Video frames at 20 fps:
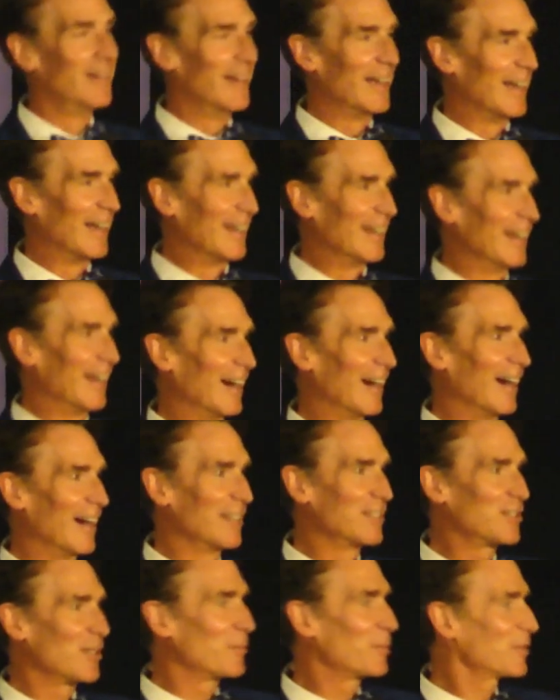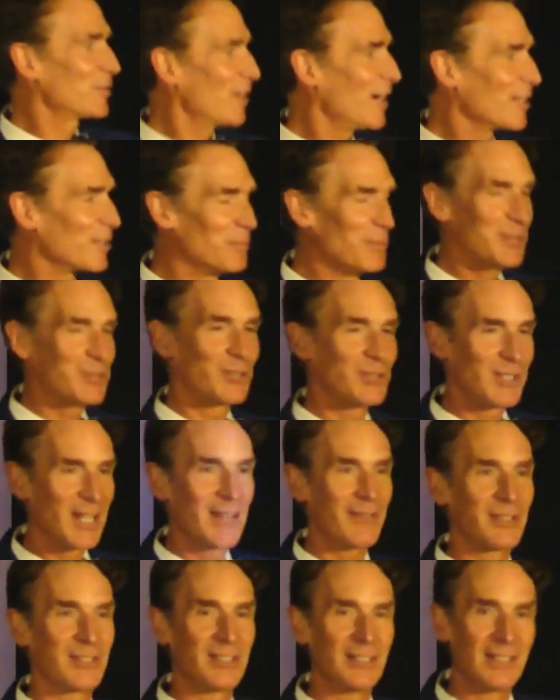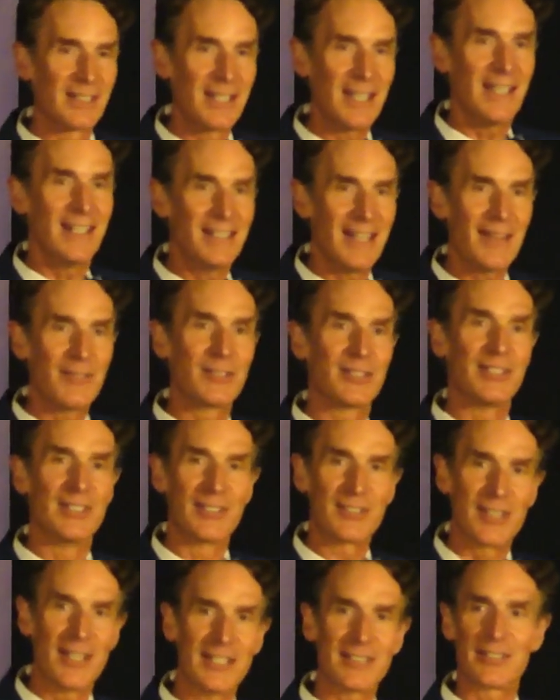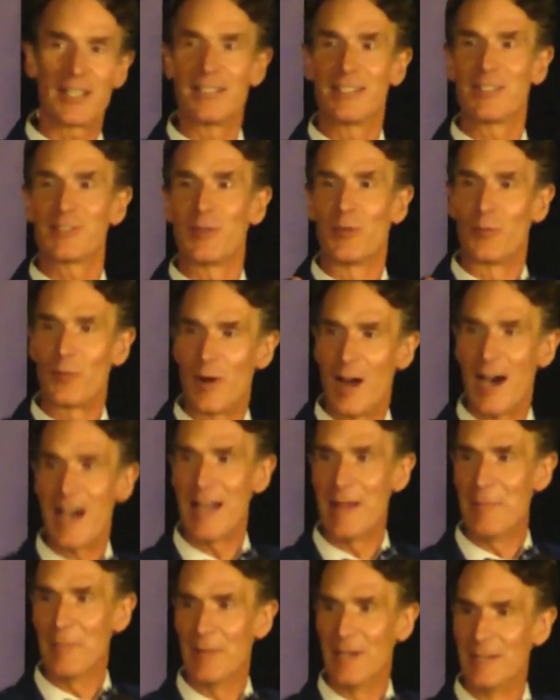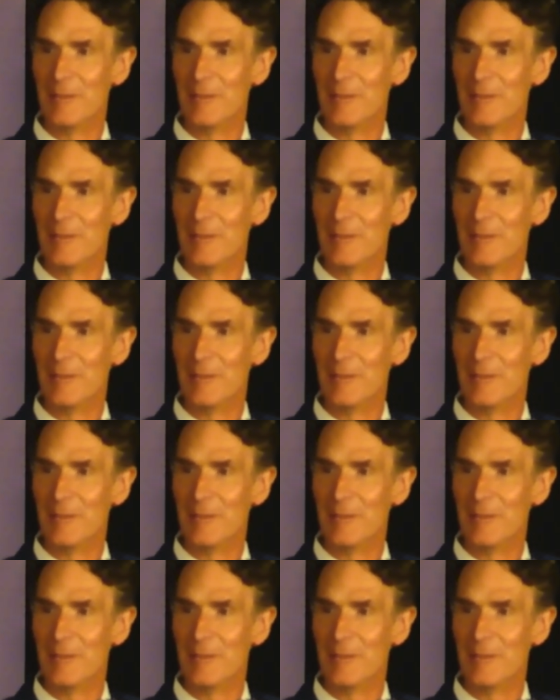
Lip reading: And I said, besides Mr. Davidson, Key Davidson, the Science Guy, doesn't rhyme.